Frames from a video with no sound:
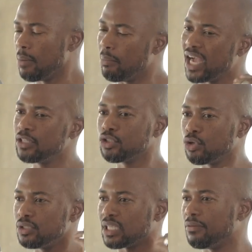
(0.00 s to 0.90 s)

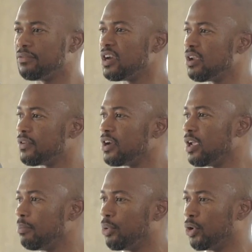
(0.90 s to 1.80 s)
Milestones are very,
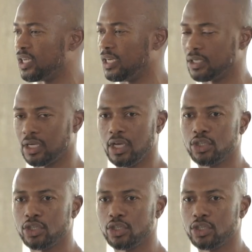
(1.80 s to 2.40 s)
very important